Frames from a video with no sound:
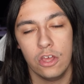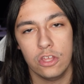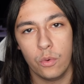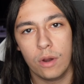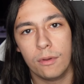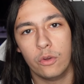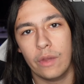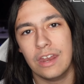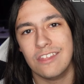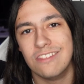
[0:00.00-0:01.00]
You want to
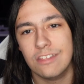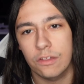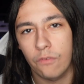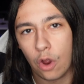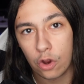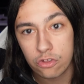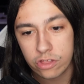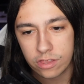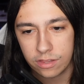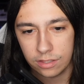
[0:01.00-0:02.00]
create a sense of
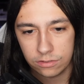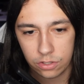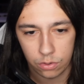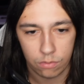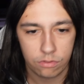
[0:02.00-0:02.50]
urgency too.